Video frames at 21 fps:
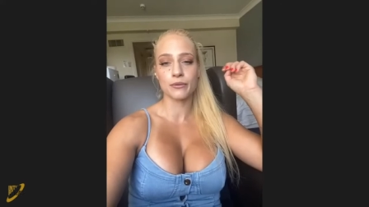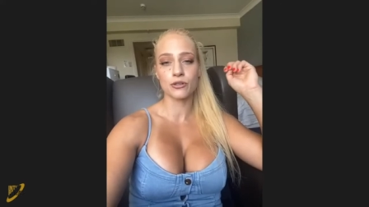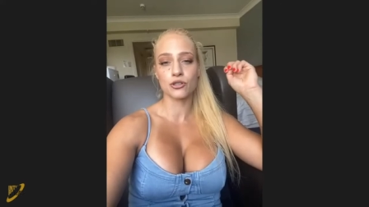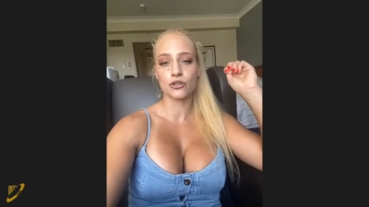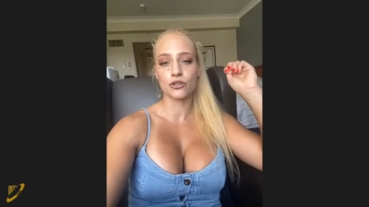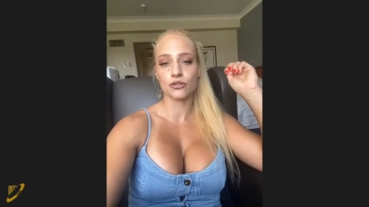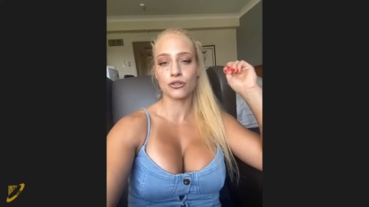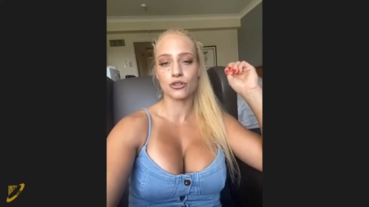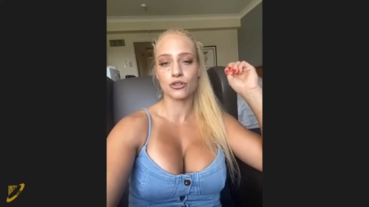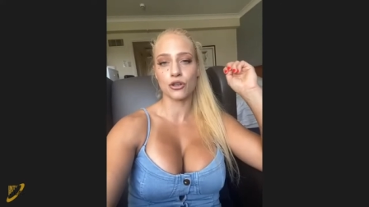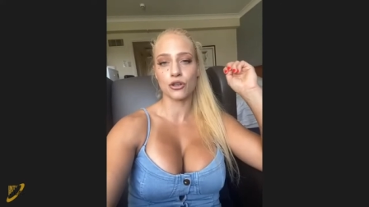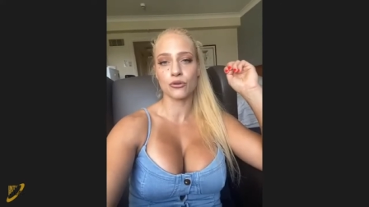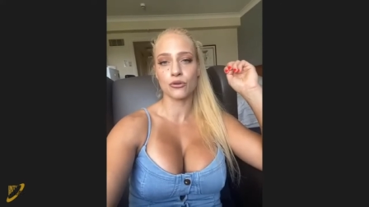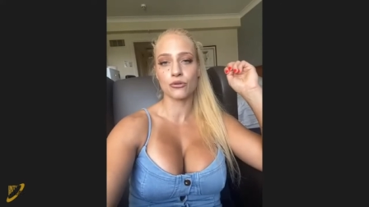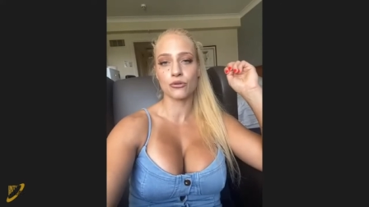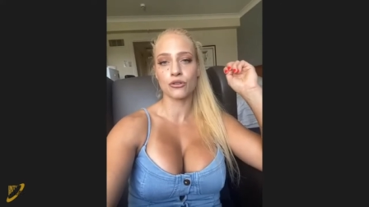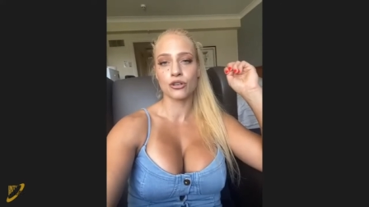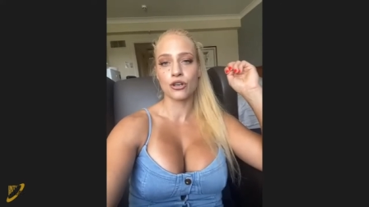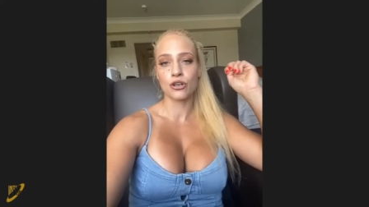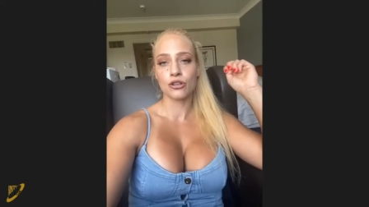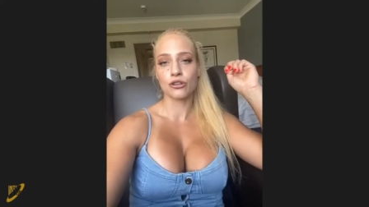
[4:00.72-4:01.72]
to show
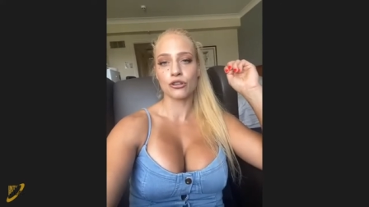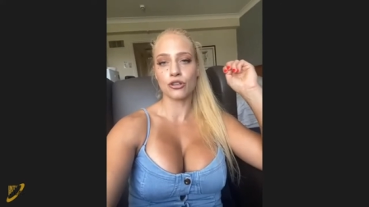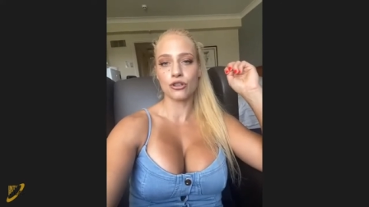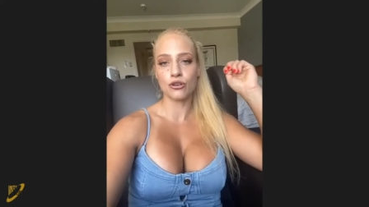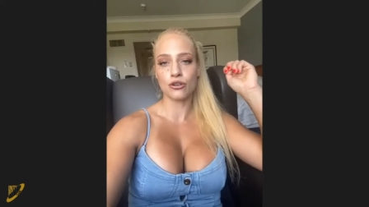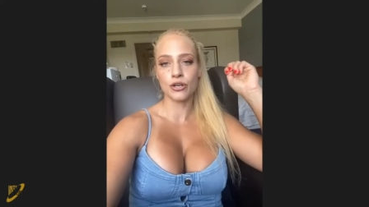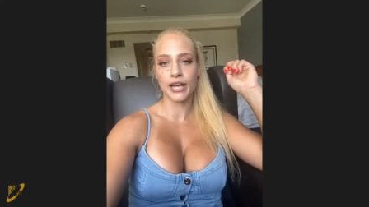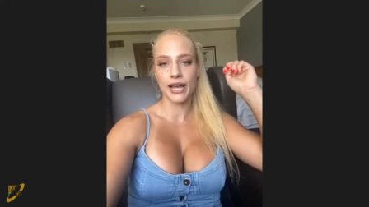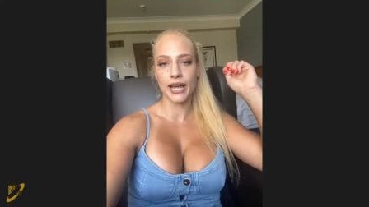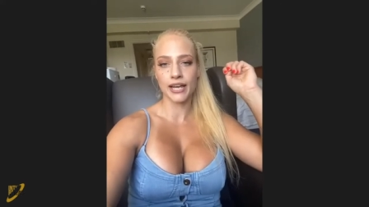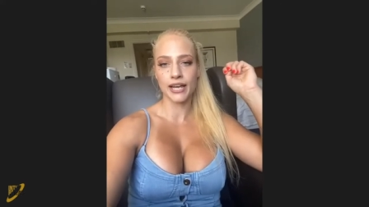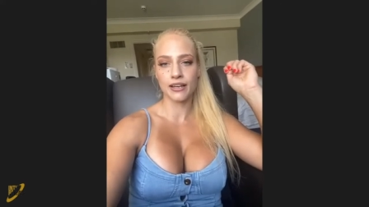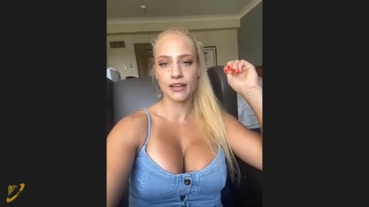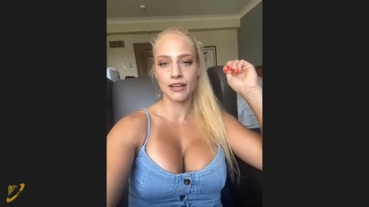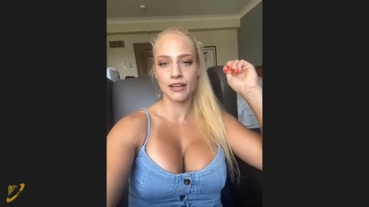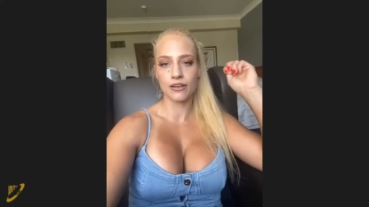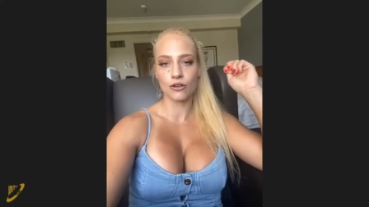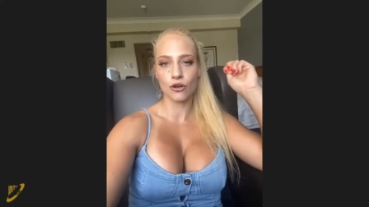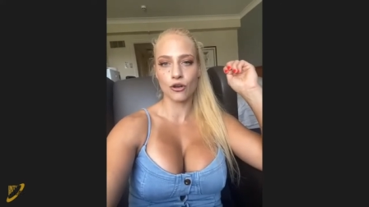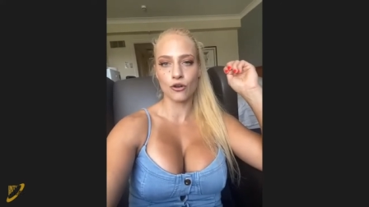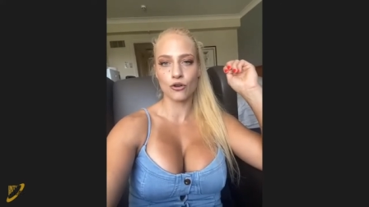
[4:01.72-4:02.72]
the UK,
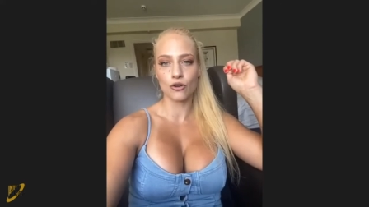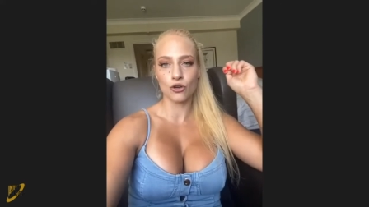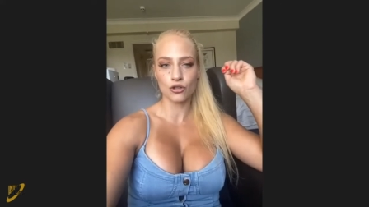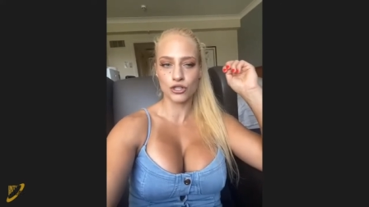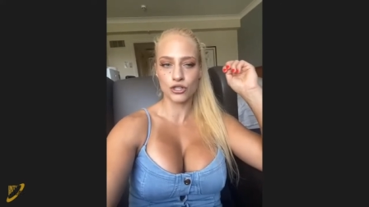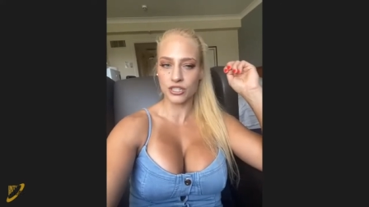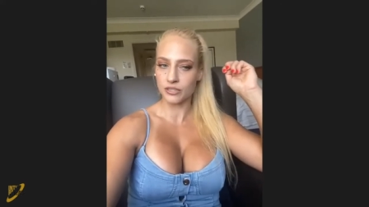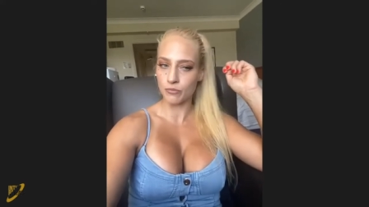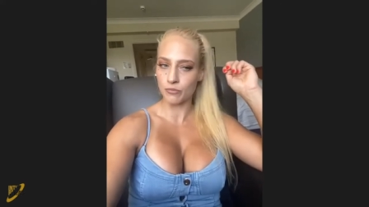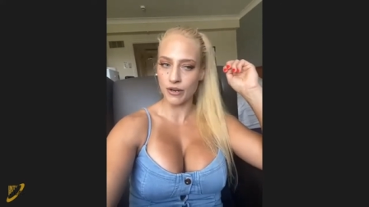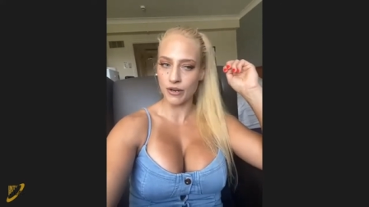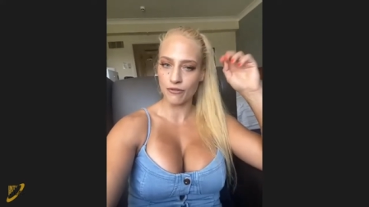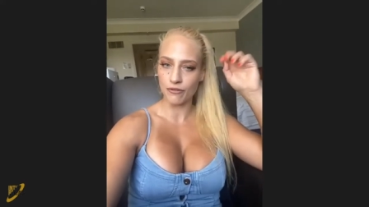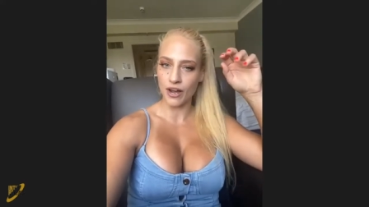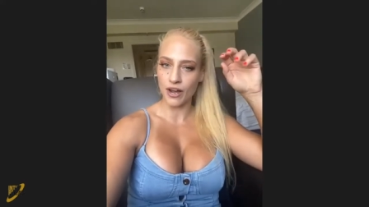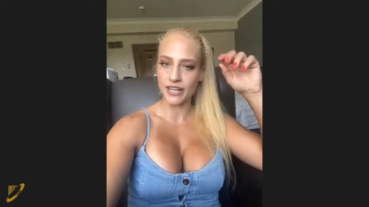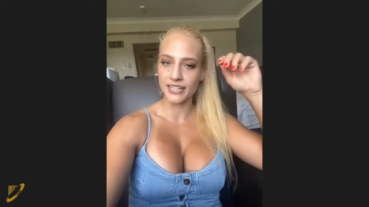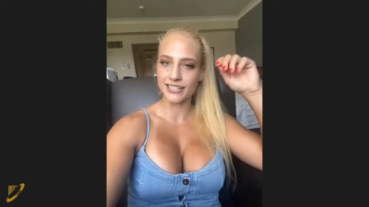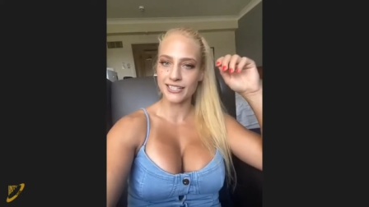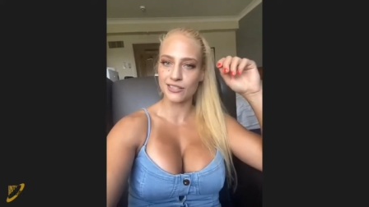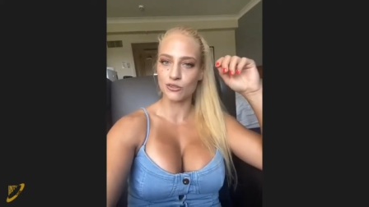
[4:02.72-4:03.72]
you know, not just my
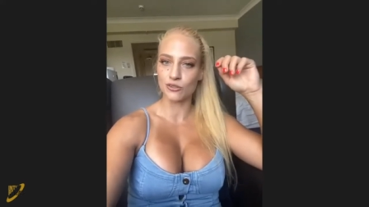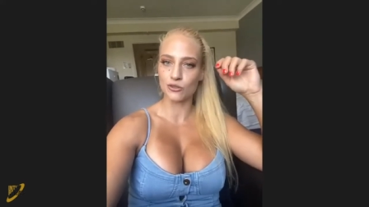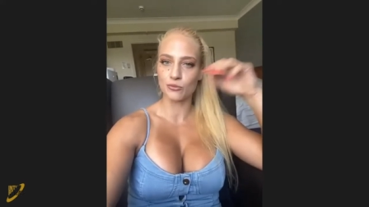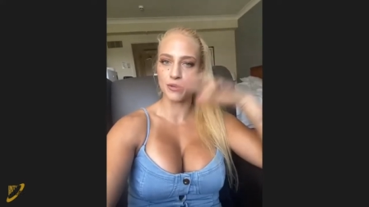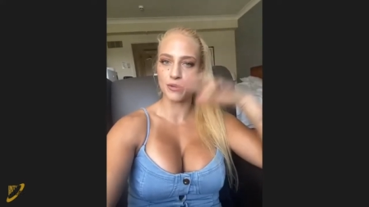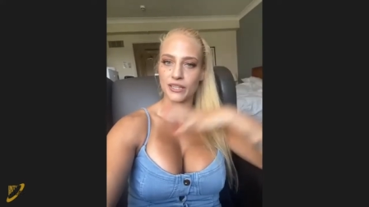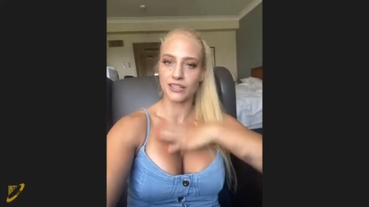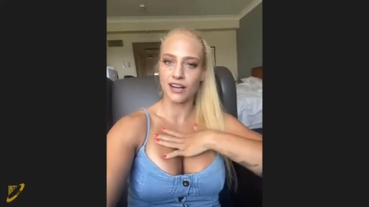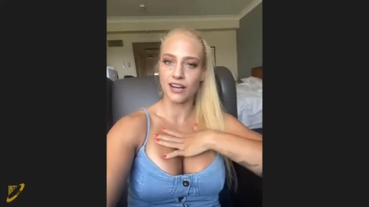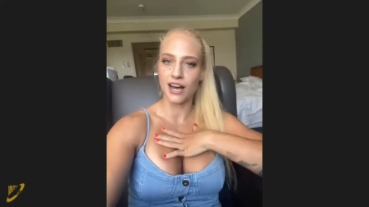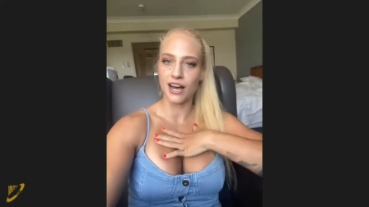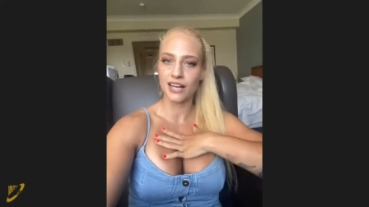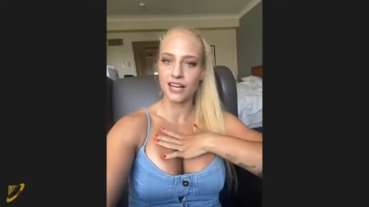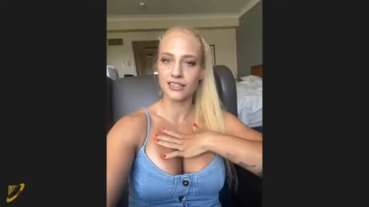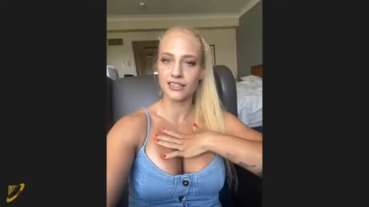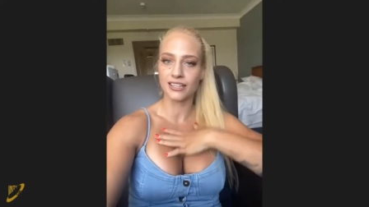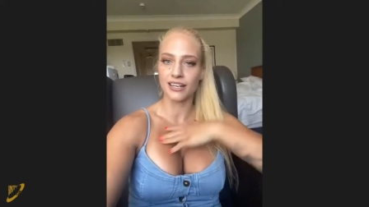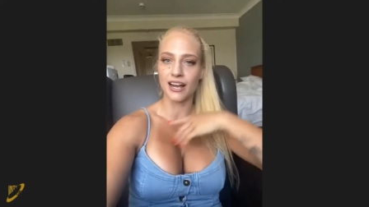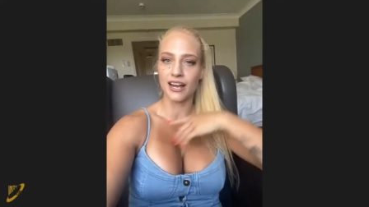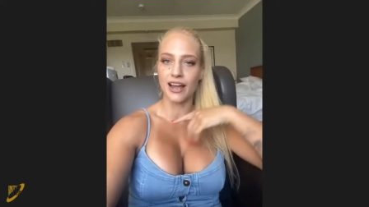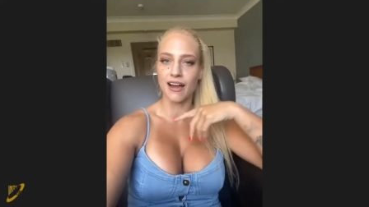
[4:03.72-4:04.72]
fighting skills, but the heart
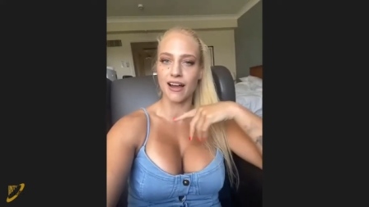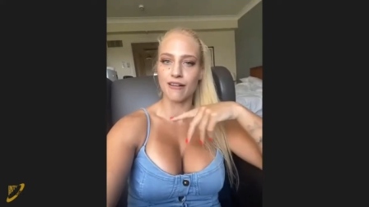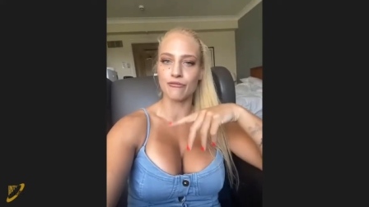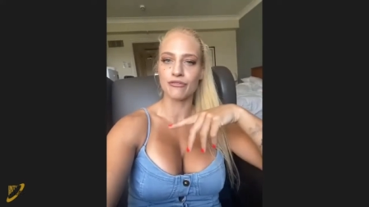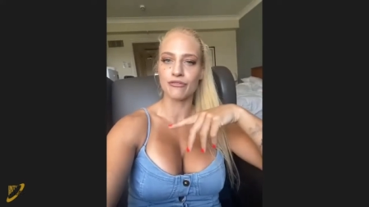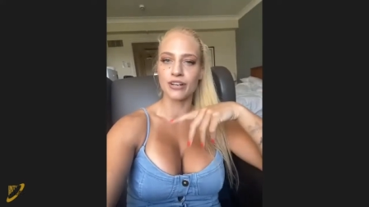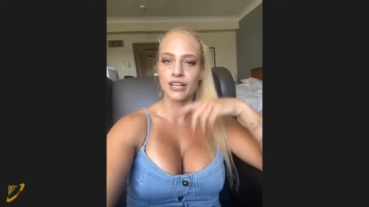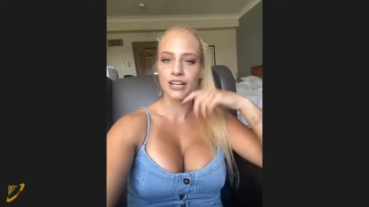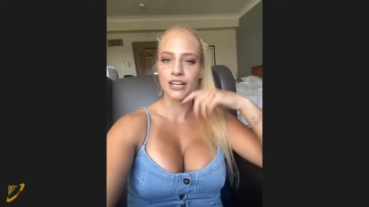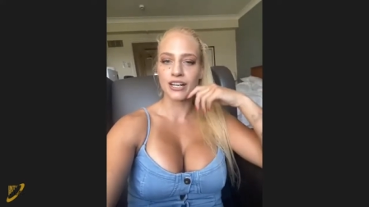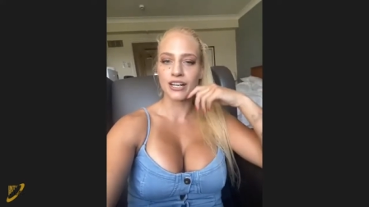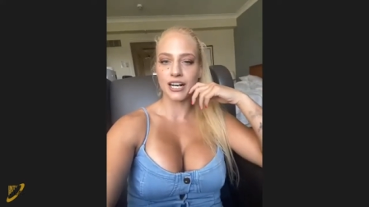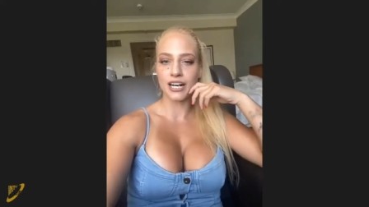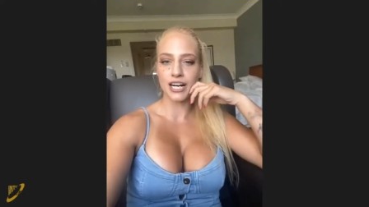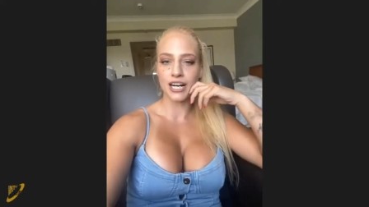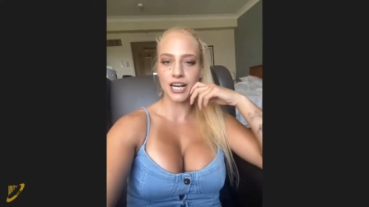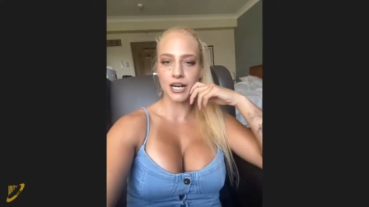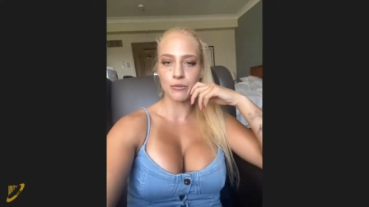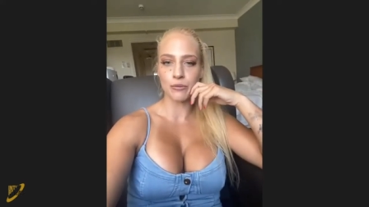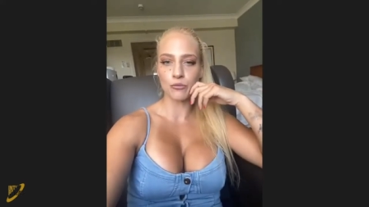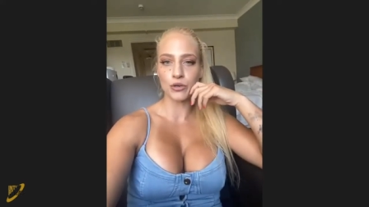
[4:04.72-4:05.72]
that I
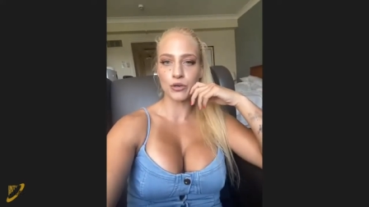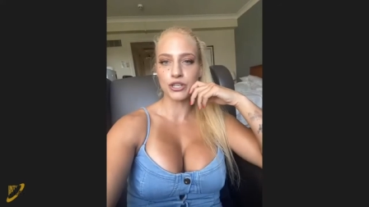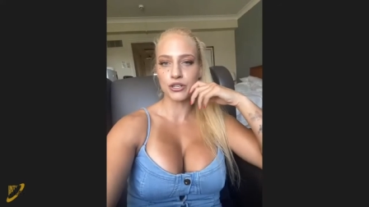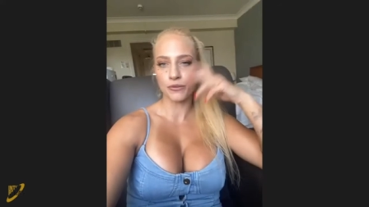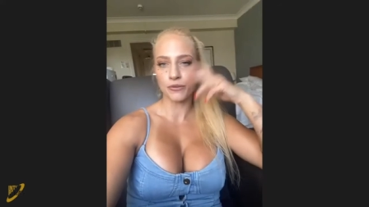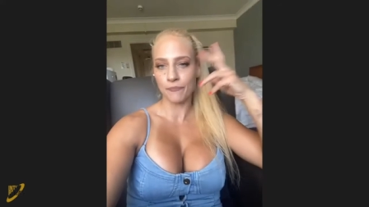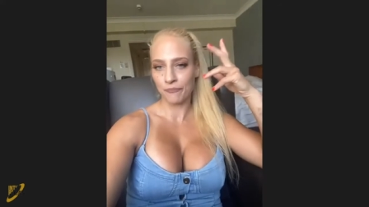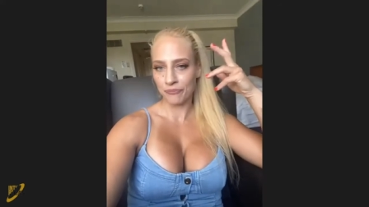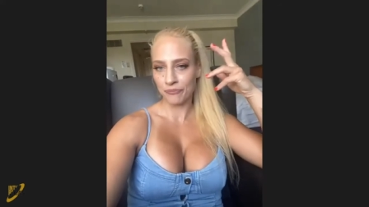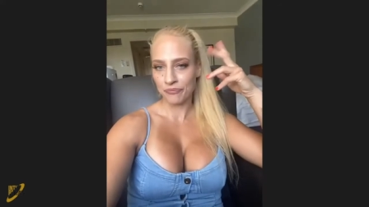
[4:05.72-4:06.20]
have, which,